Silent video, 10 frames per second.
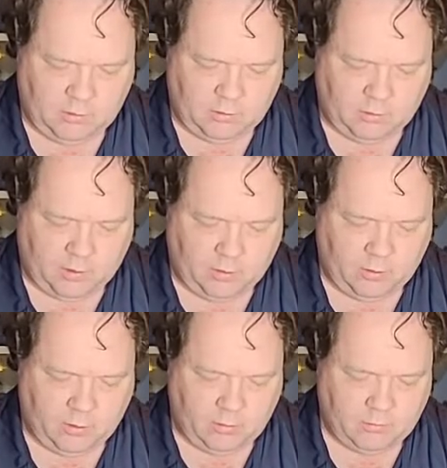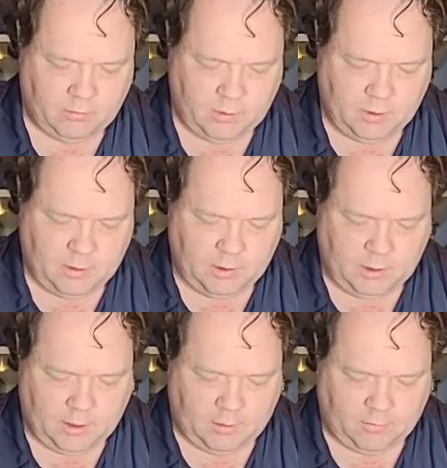So I don't know
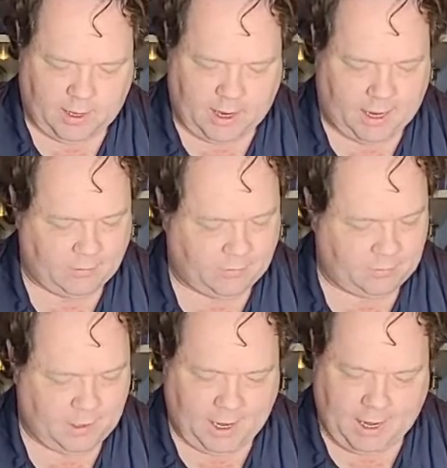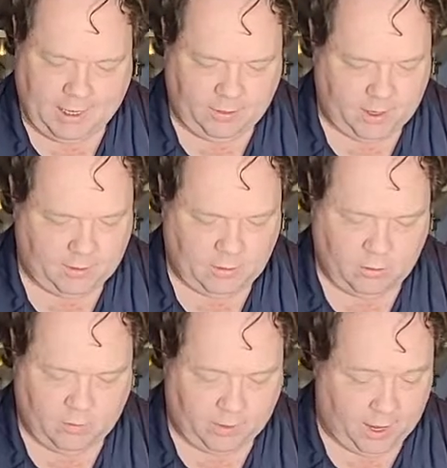if that has anything to
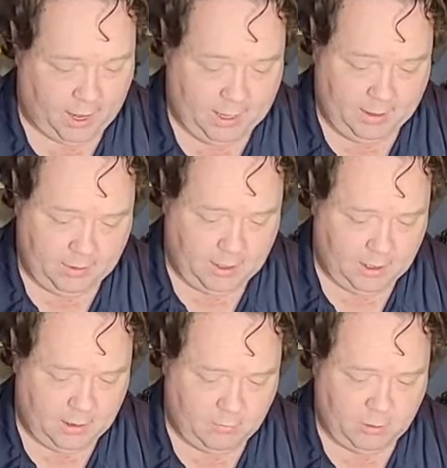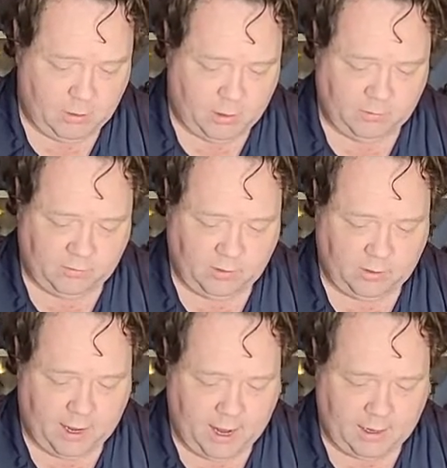do with anything in regards to
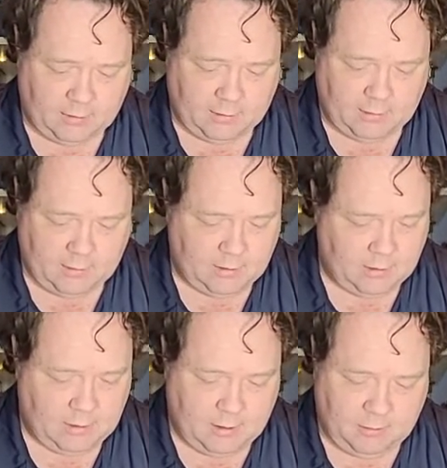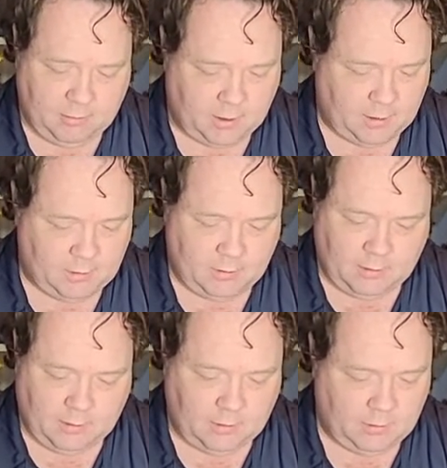that, but
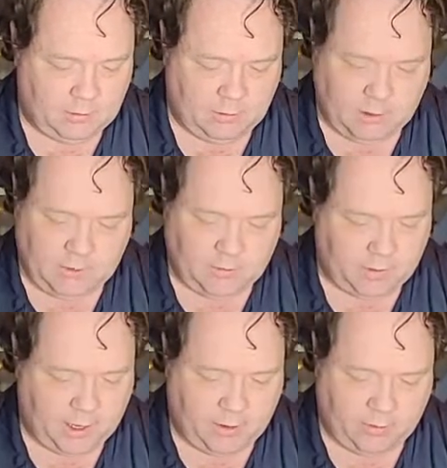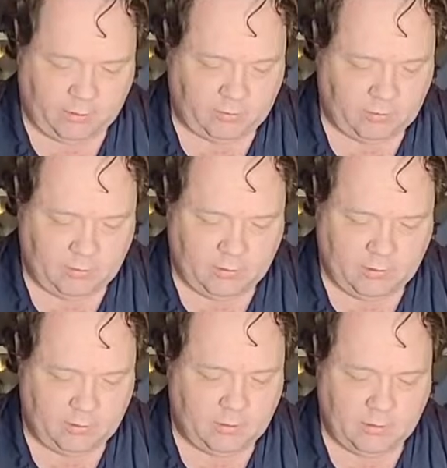don't leave your batteries
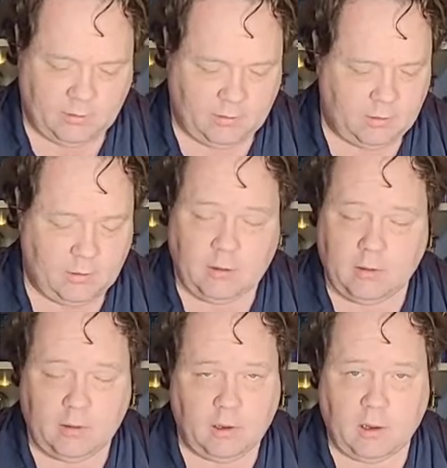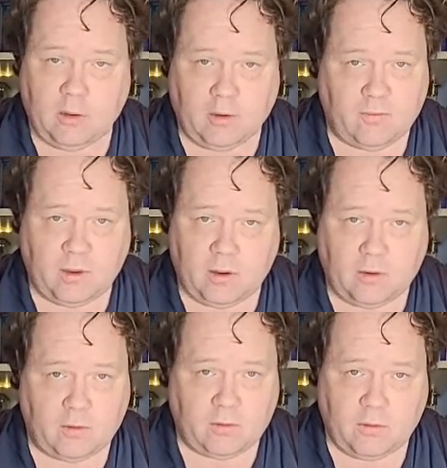in your
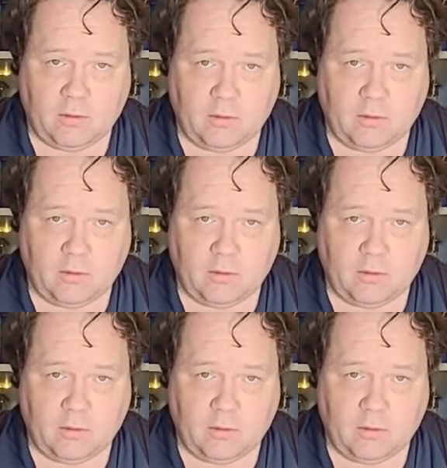figures.